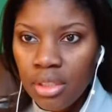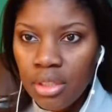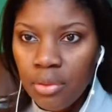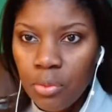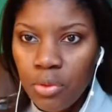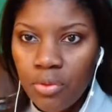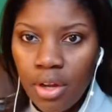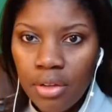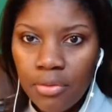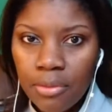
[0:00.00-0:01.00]
we'll move
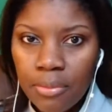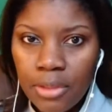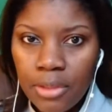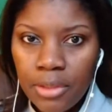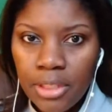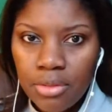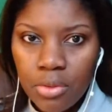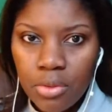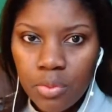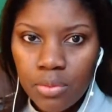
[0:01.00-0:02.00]
on from there.
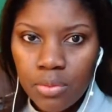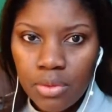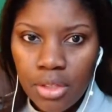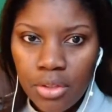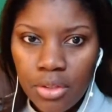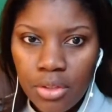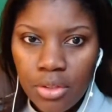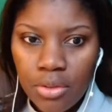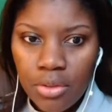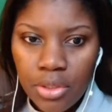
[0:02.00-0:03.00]
So thank you
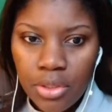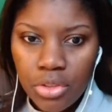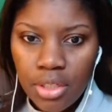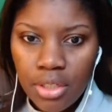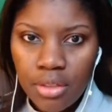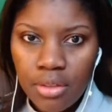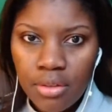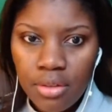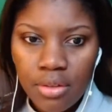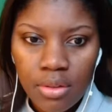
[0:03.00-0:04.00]
guys so much
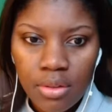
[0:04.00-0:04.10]
again,